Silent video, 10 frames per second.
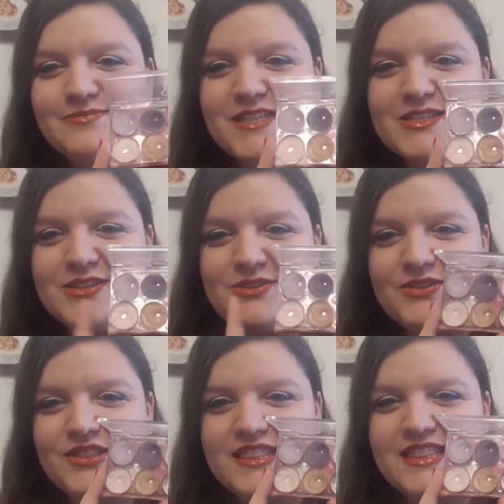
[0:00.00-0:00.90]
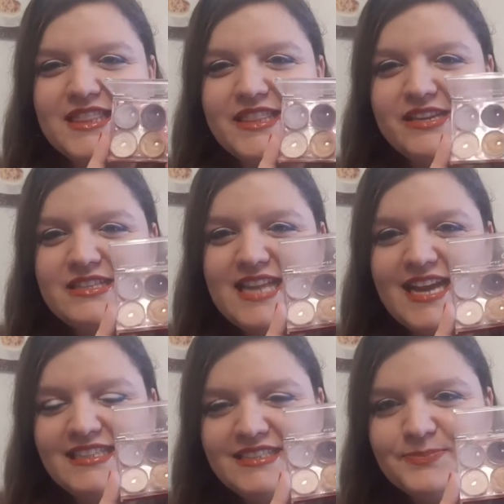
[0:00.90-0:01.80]
So there's
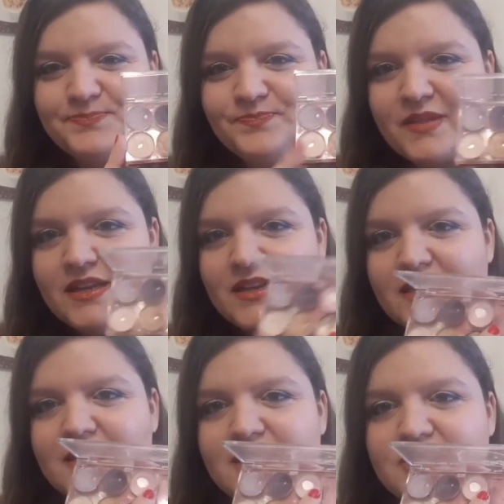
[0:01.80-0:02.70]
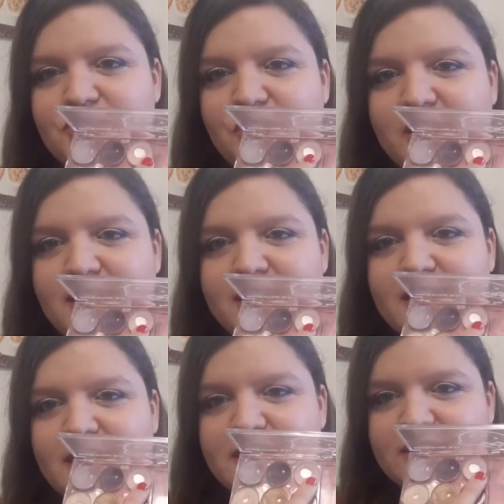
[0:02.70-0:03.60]
that. This shade
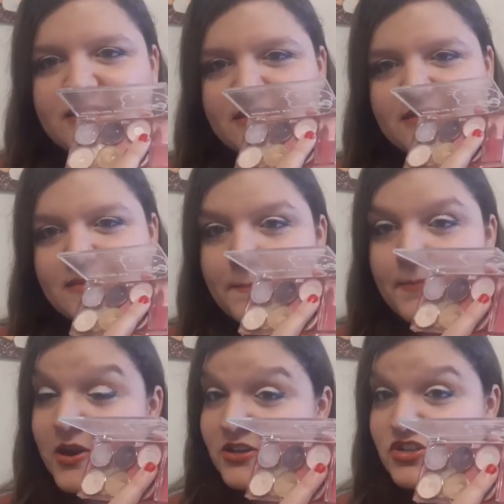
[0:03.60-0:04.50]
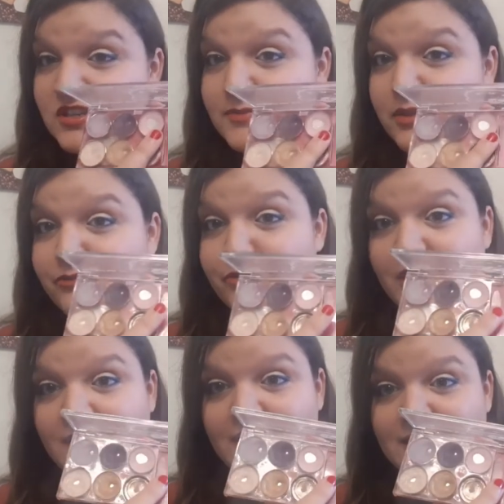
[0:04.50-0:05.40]
has partially been
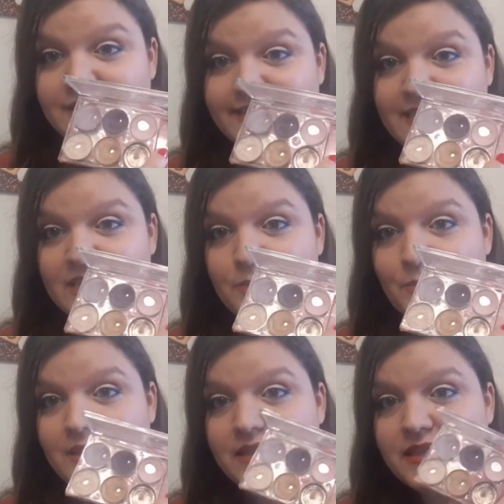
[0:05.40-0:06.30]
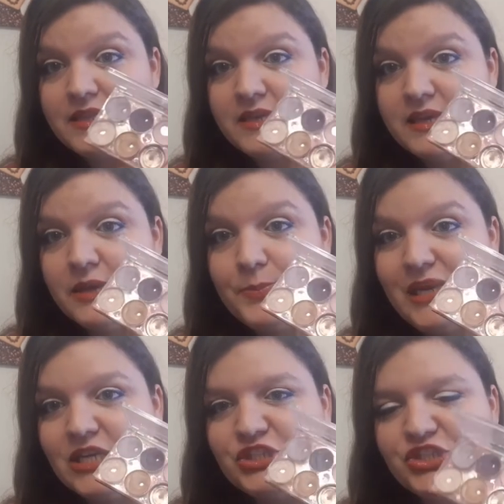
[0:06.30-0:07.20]
frankened with a
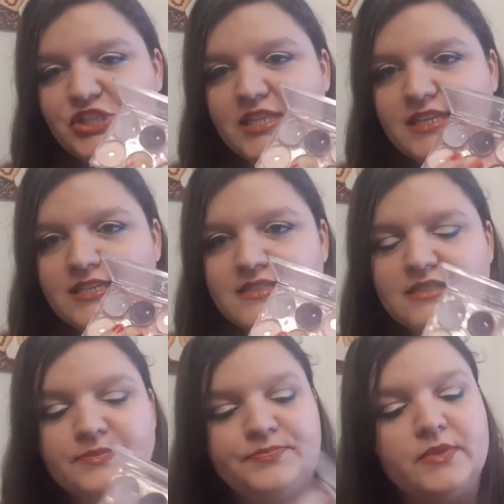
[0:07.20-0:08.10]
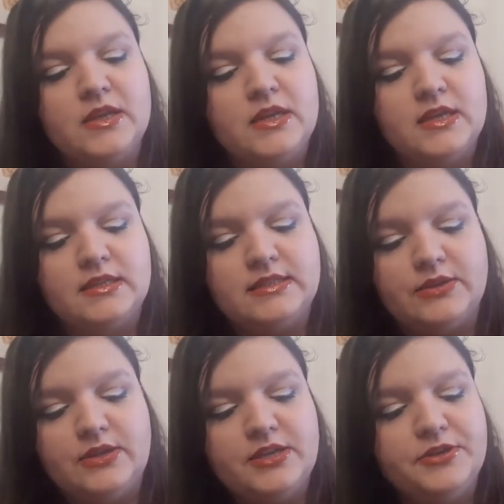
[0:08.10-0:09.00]
blush that is
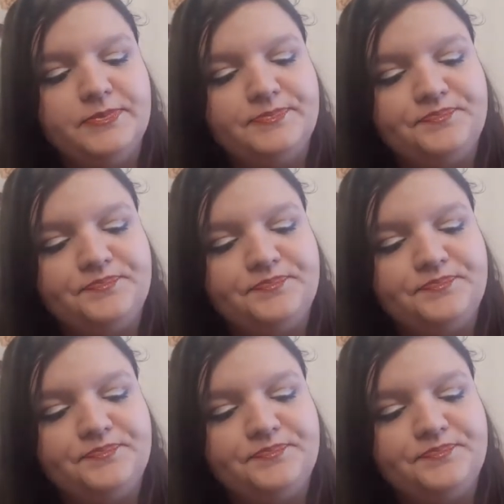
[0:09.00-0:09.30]
down here.